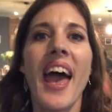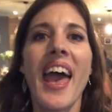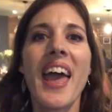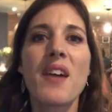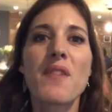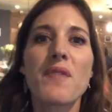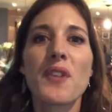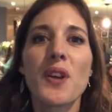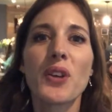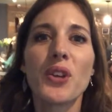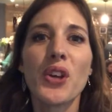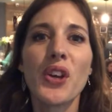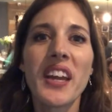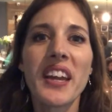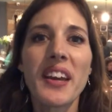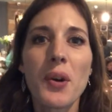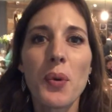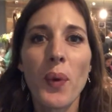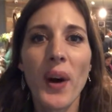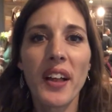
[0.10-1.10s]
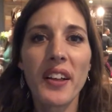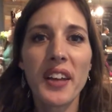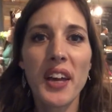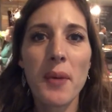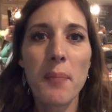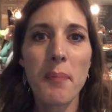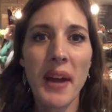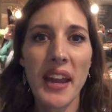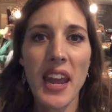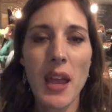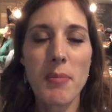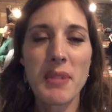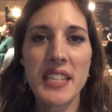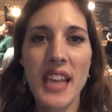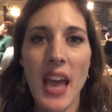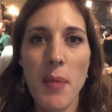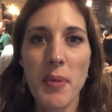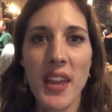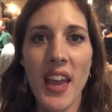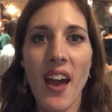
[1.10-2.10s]
Hey, if you're new here, welcome. My name is
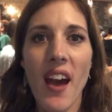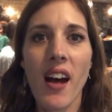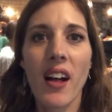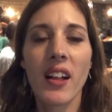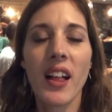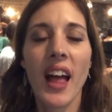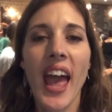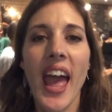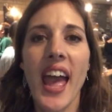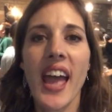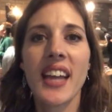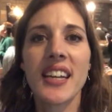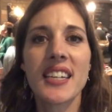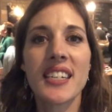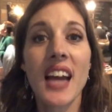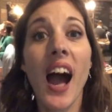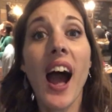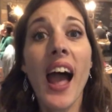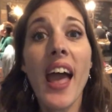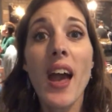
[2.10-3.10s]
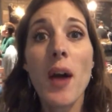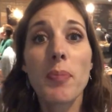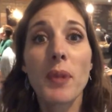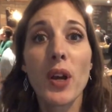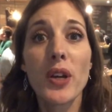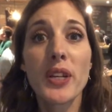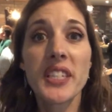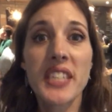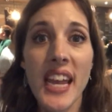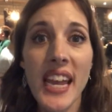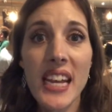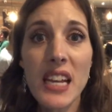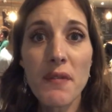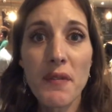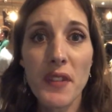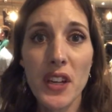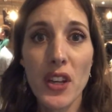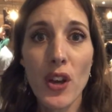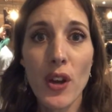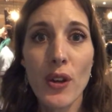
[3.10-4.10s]
Abigail, and I upload daily
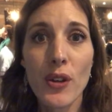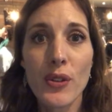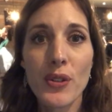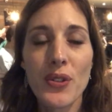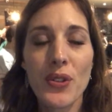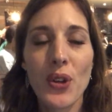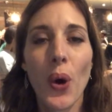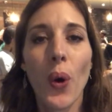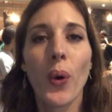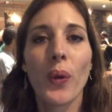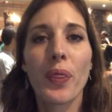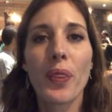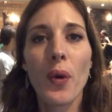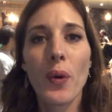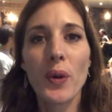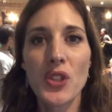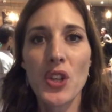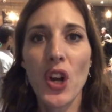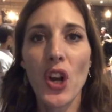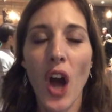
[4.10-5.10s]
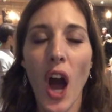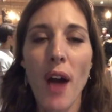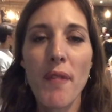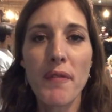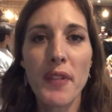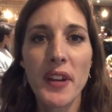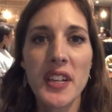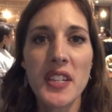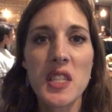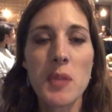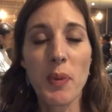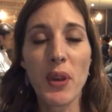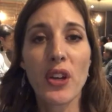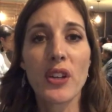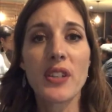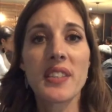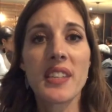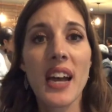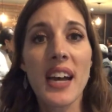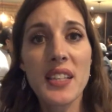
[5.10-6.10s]
videos called Thoughts on Confidence
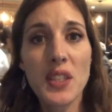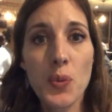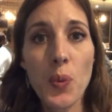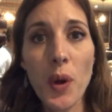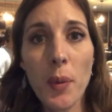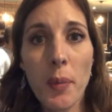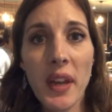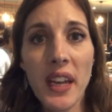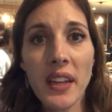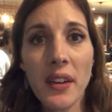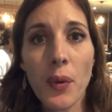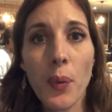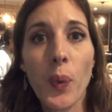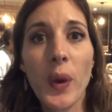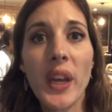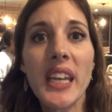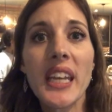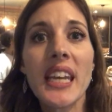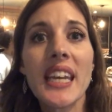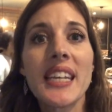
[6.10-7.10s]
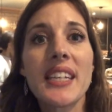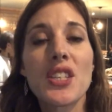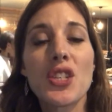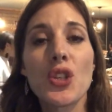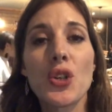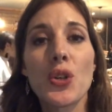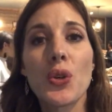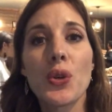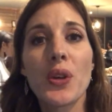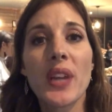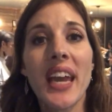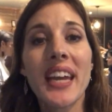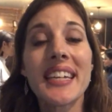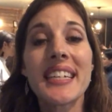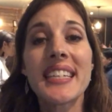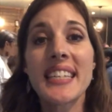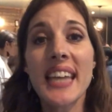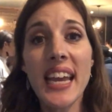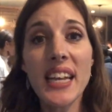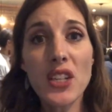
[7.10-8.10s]
because us women, we need to get
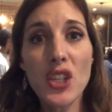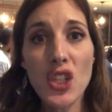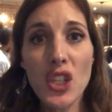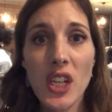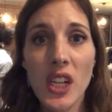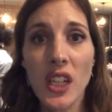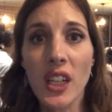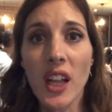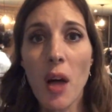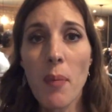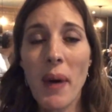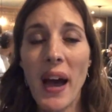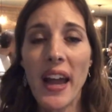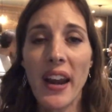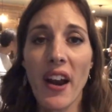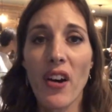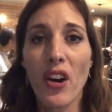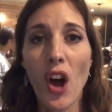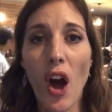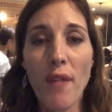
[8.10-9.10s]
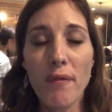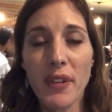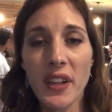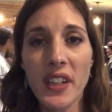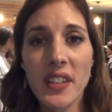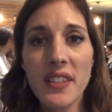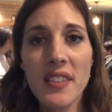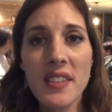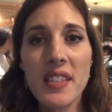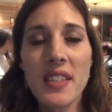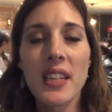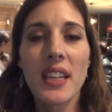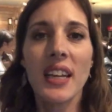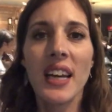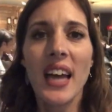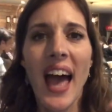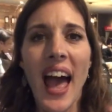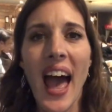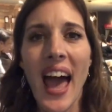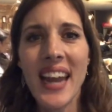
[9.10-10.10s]
intentional about our confidence.
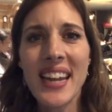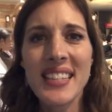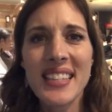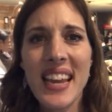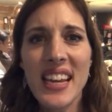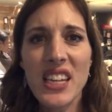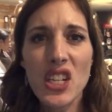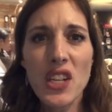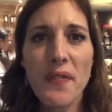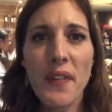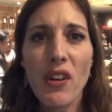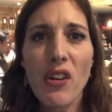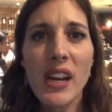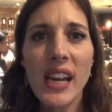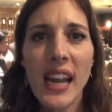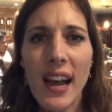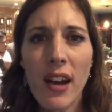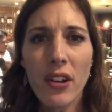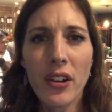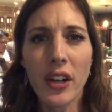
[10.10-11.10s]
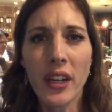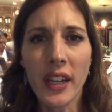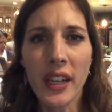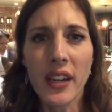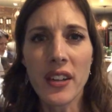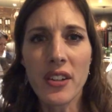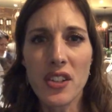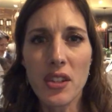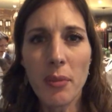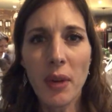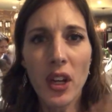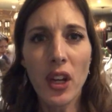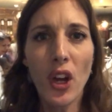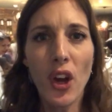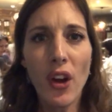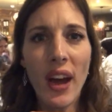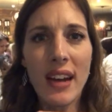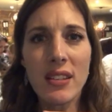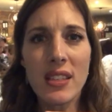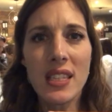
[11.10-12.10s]
And it's actually very loud in here, so I'm going to
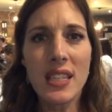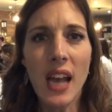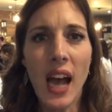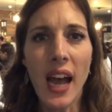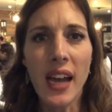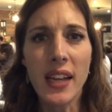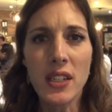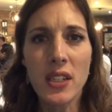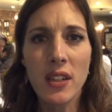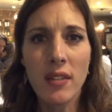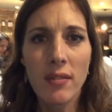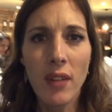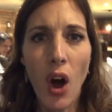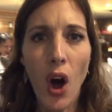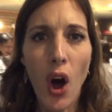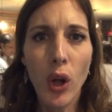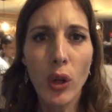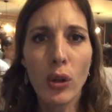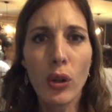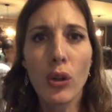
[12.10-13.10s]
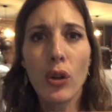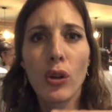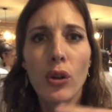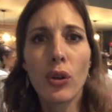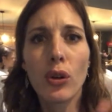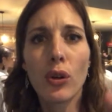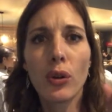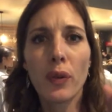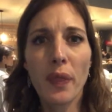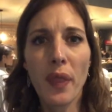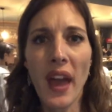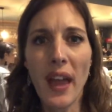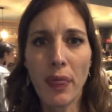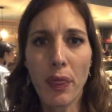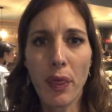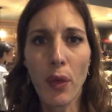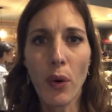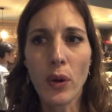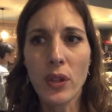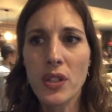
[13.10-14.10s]
go outside. Hold
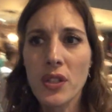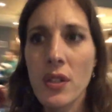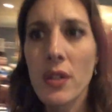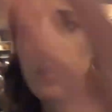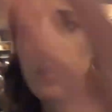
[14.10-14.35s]
that thought.